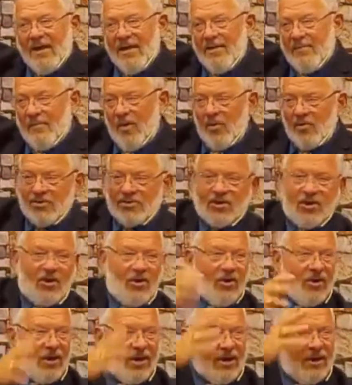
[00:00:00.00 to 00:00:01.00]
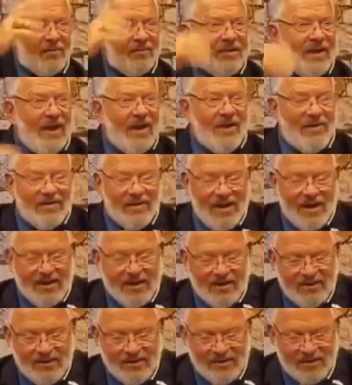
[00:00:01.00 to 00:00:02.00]
bolts hurling him down,
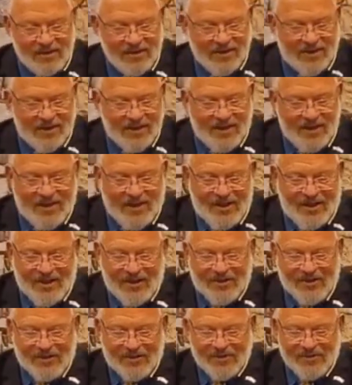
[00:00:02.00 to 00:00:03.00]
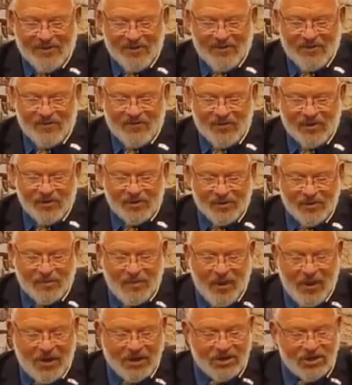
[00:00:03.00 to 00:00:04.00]
like, you know, to
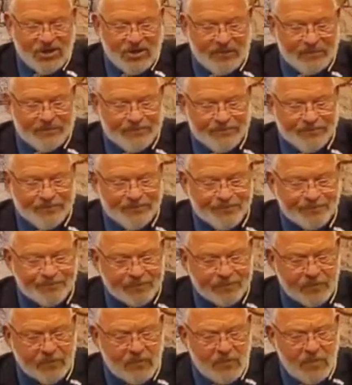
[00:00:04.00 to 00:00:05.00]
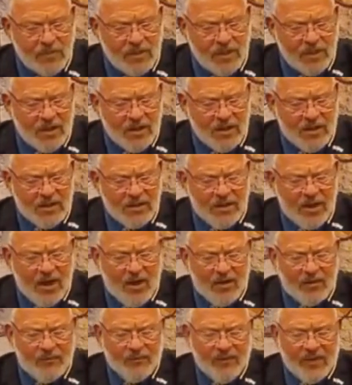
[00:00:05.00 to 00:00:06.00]
punish him.
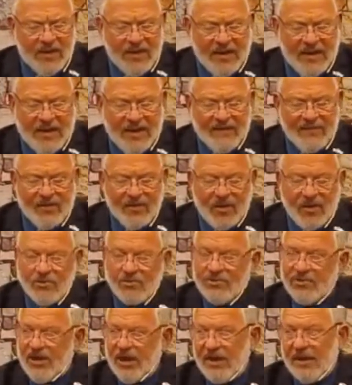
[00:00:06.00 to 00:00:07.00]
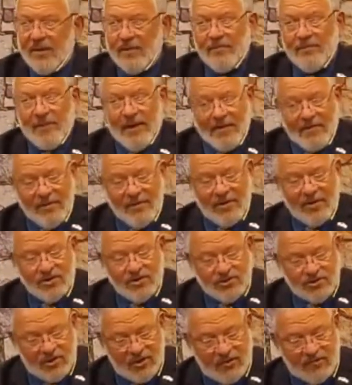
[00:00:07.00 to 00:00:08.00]
No, even though Jacob maybe
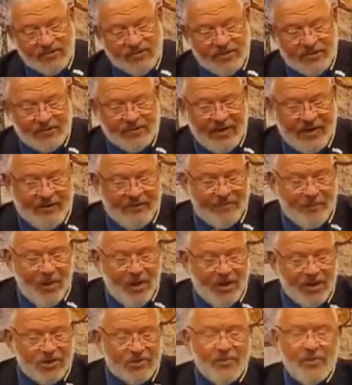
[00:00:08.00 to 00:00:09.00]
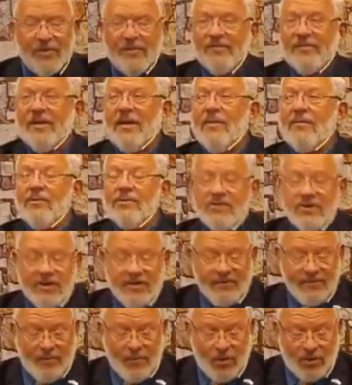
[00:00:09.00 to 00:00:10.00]
deserved some kind of punishment, he
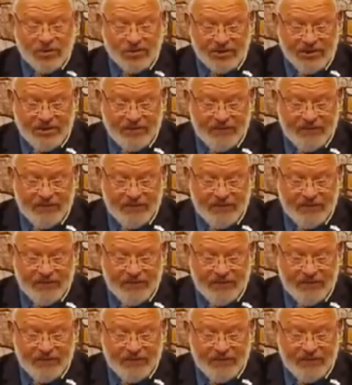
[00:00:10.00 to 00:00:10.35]
received mercy.